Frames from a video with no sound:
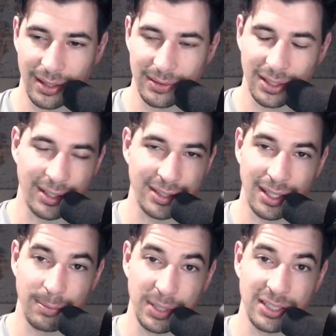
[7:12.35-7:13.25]
Sorry, it's
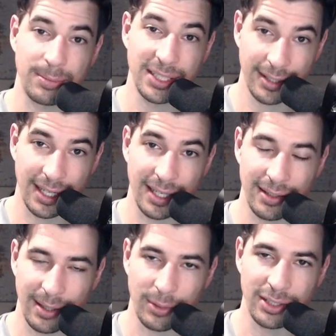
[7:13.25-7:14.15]
not a bishop, it's a knight.
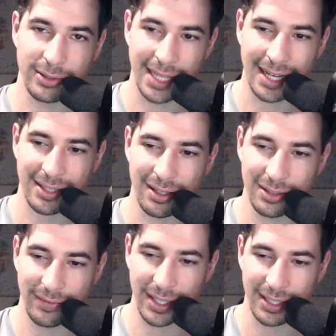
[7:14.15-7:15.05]
I want to attack the
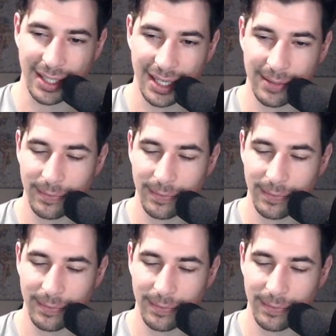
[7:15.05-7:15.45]
undefended knight.